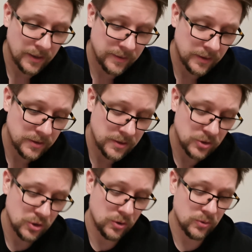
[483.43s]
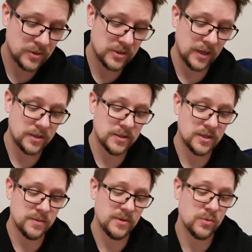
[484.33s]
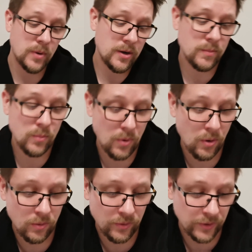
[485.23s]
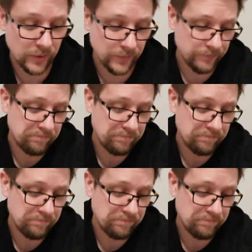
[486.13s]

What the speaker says: of things that she always kind of says to me is, why are all the